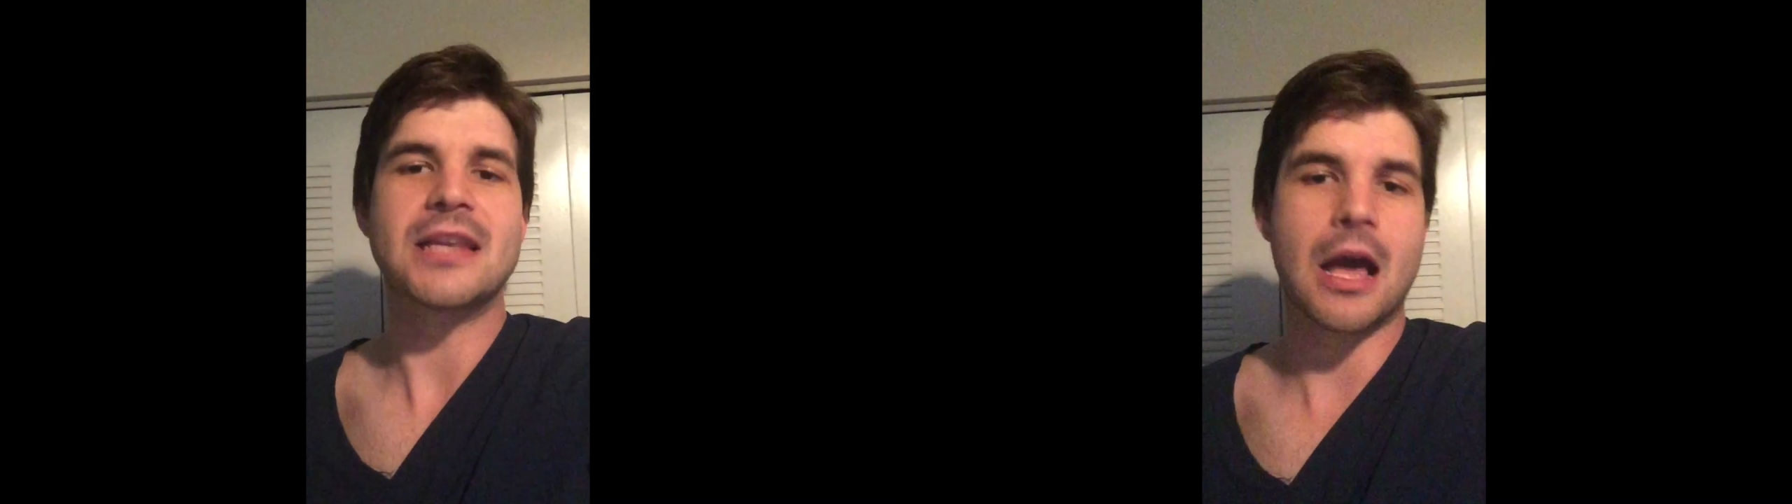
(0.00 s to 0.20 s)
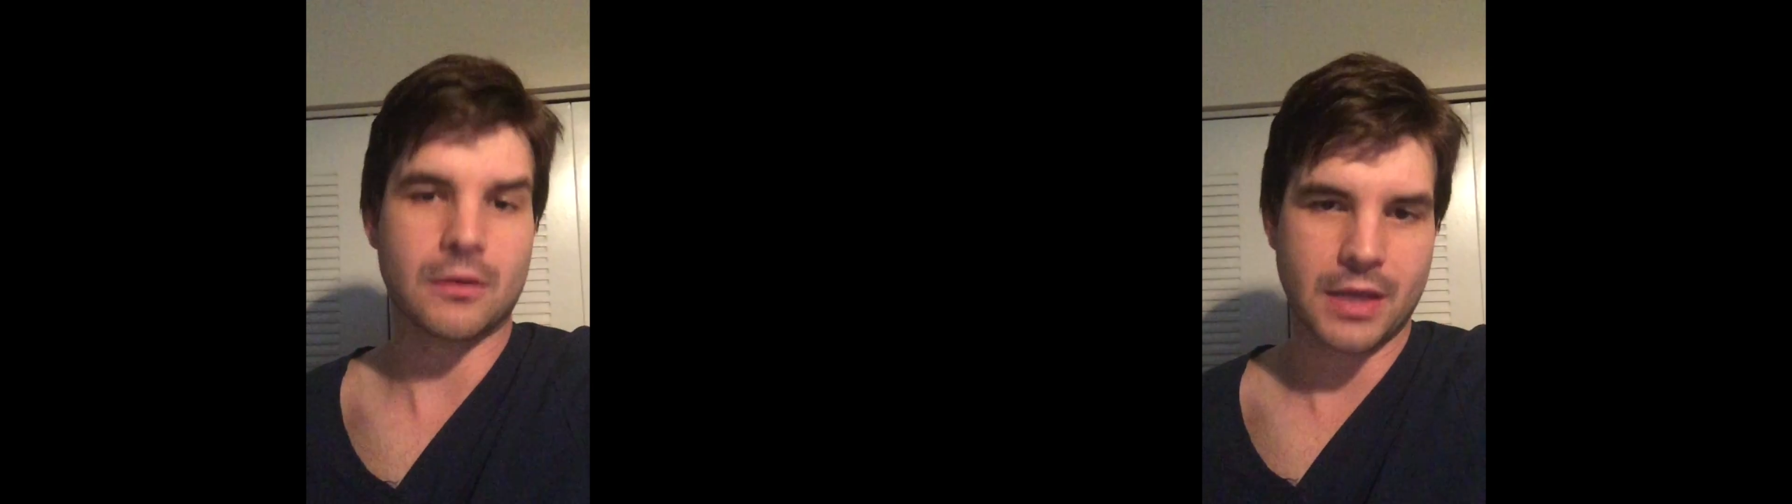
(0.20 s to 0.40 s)

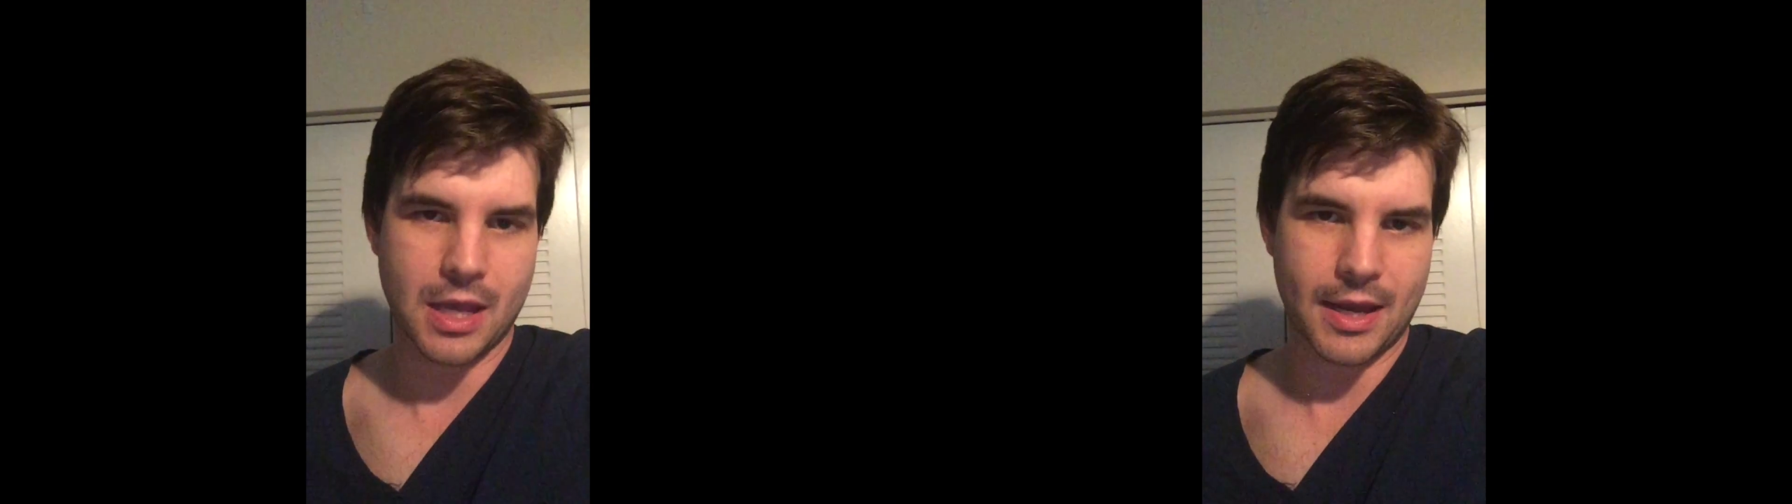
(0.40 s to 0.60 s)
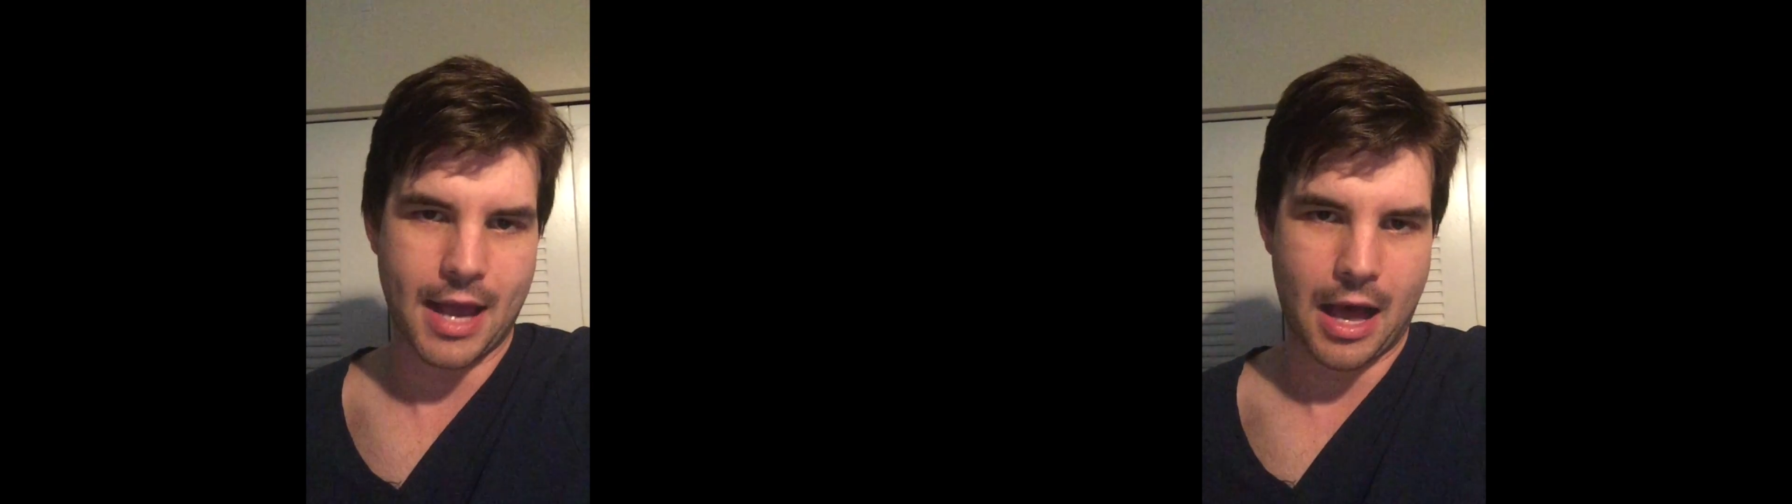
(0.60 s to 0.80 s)
Now
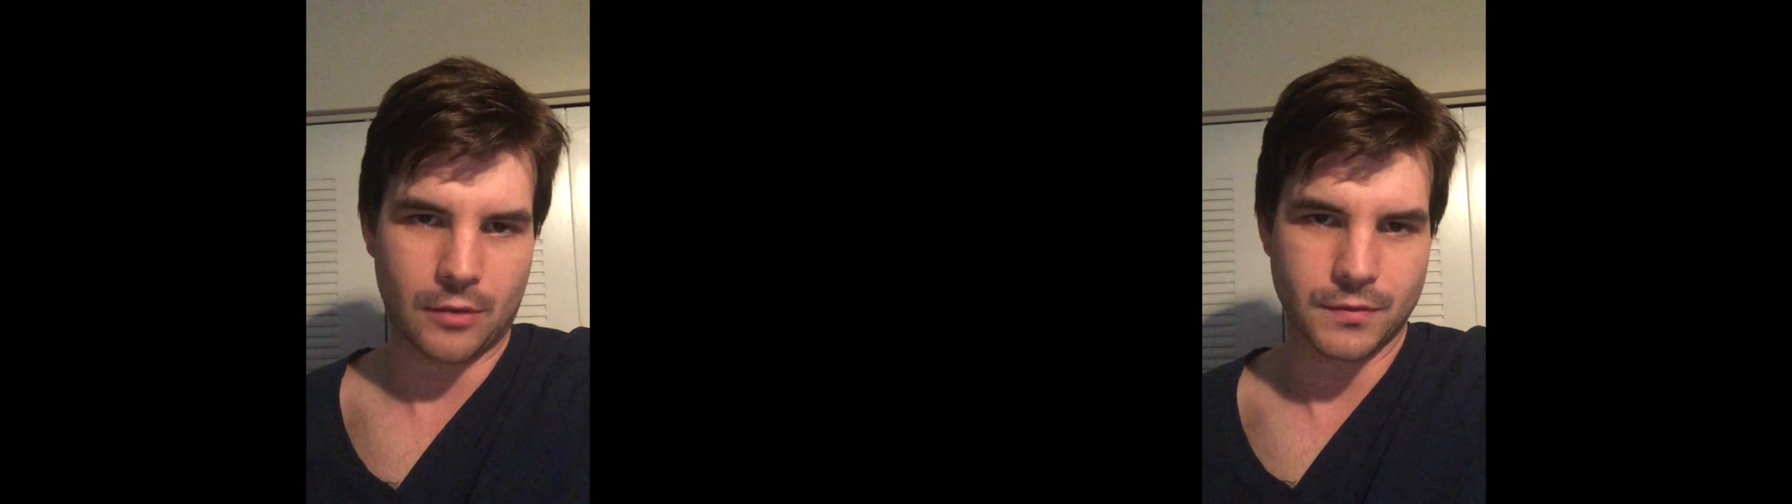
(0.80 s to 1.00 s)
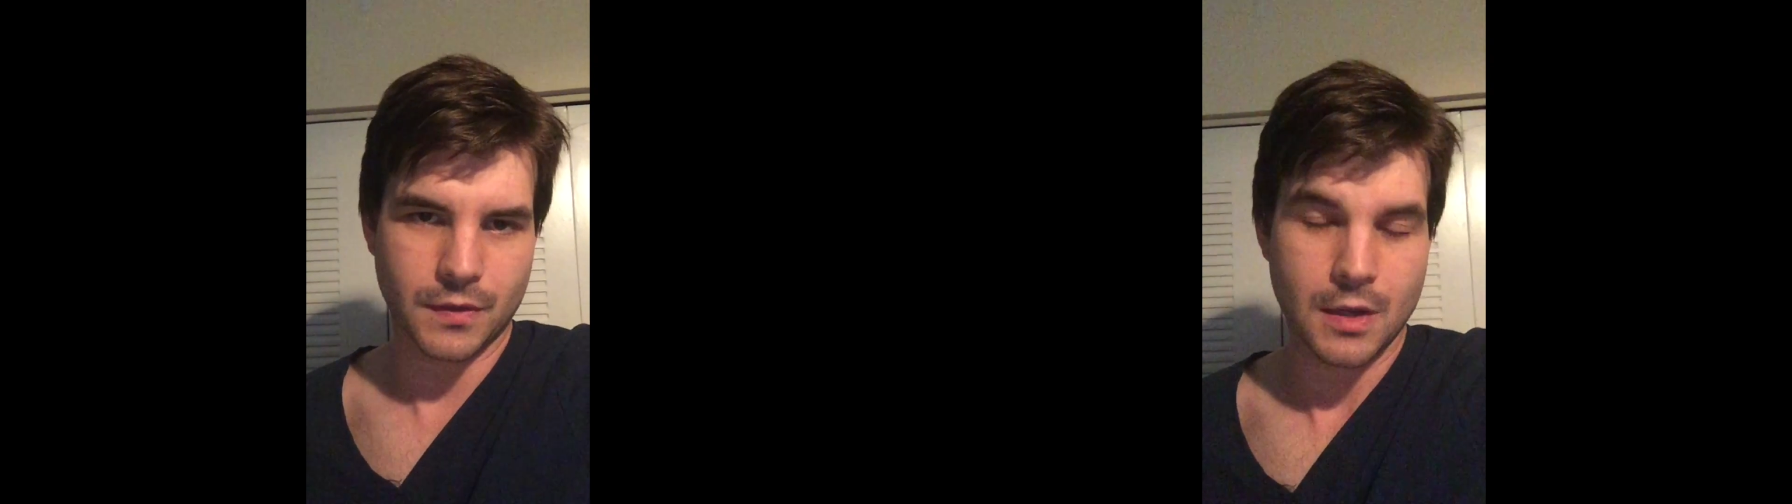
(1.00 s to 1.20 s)
get
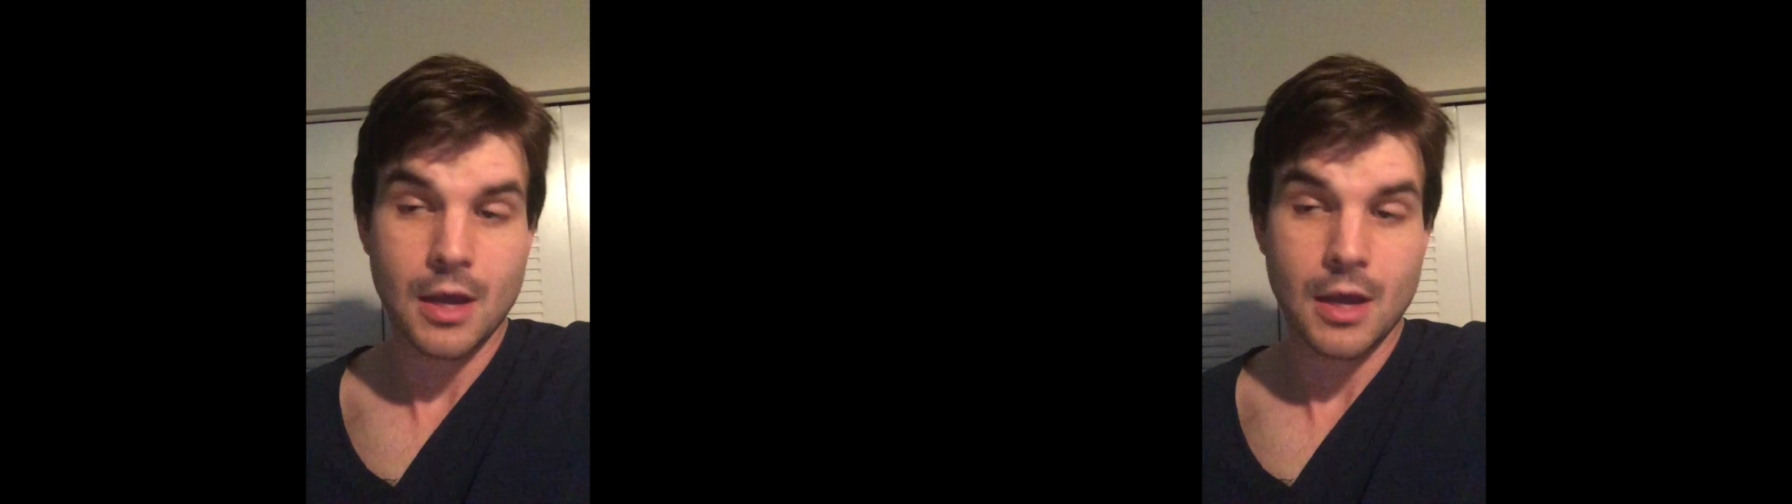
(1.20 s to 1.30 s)
out.